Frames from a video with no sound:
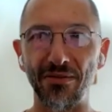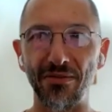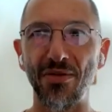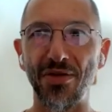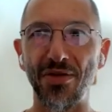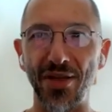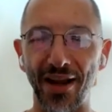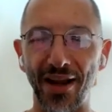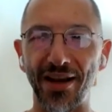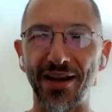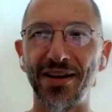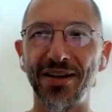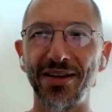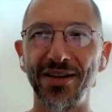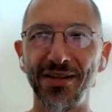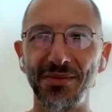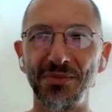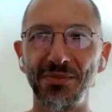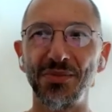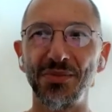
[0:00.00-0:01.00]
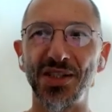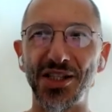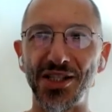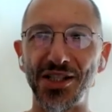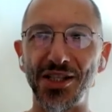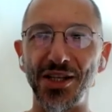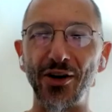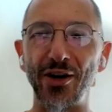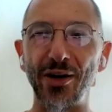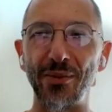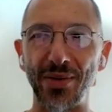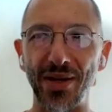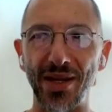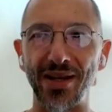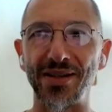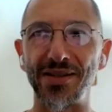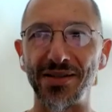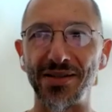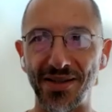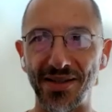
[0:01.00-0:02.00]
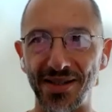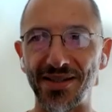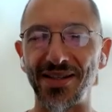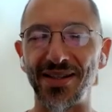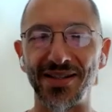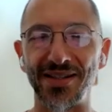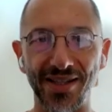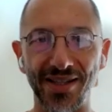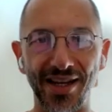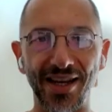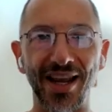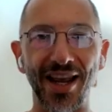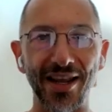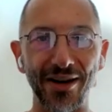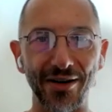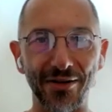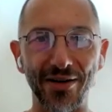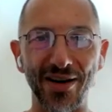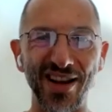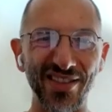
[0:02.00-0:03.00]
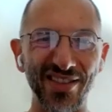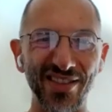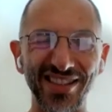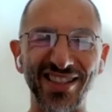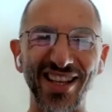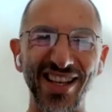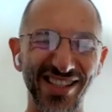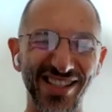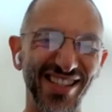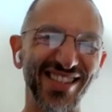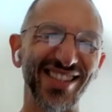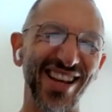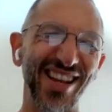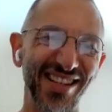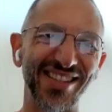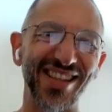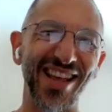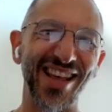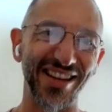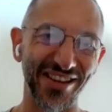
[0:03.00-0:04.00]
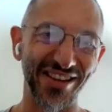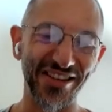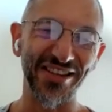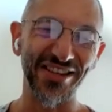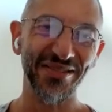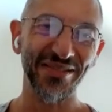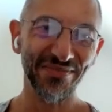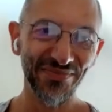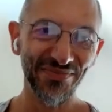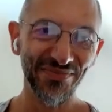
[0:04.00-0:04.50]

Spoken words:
thick, syrupy consistency Gatorade that doesn't taste that good.